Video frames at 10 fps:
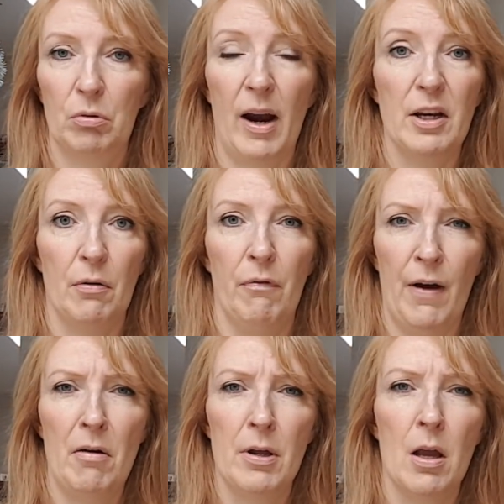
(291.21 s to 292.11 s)
quite
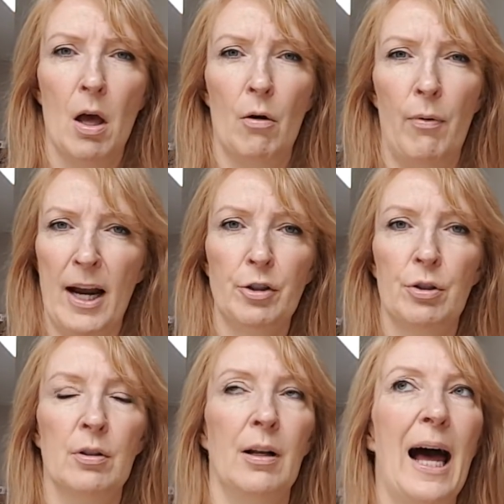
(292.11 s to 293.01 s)
very
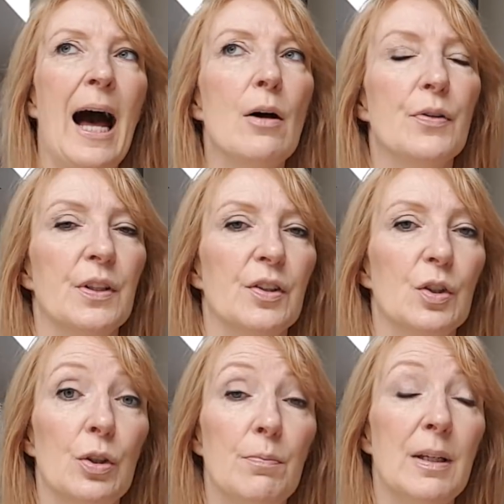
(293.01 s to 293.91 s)
rational houses
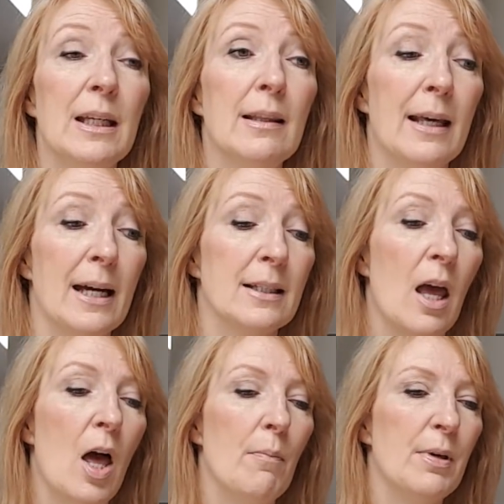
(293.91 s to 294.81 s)
could mean that
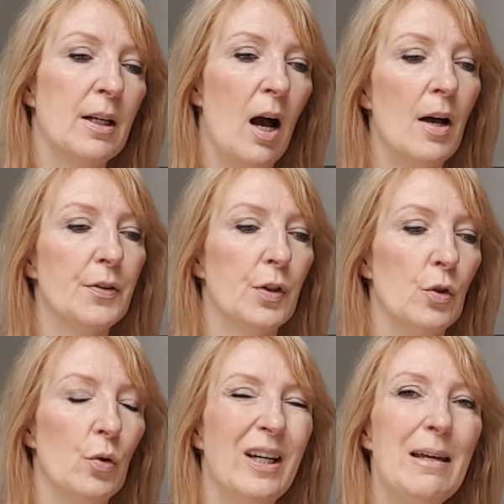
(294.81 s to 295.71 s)
because
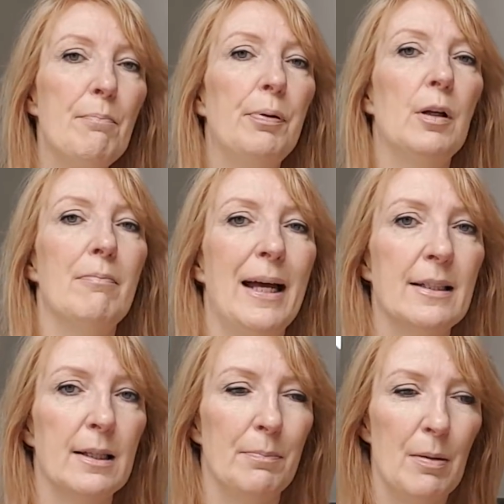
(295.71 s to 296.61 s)
you
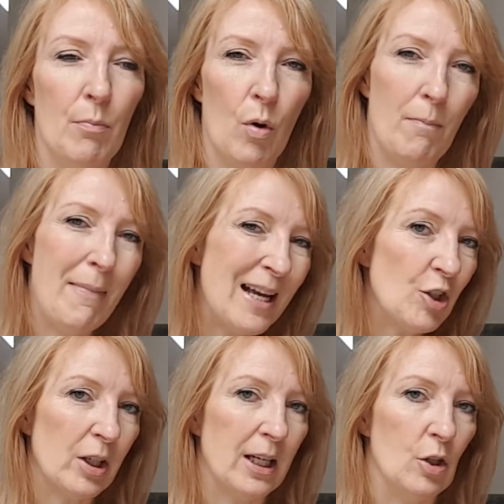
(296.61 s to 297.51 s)
implement a bit more
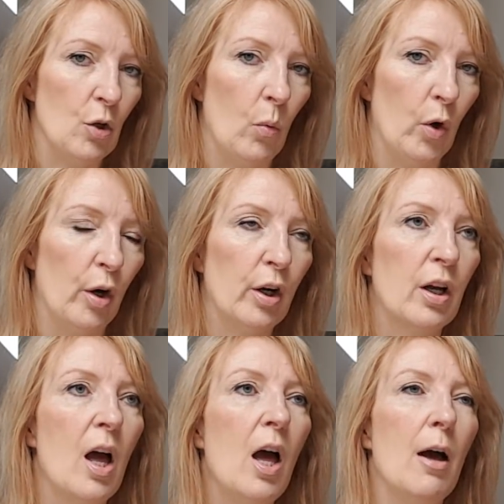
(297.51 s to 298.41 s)
magic in your work,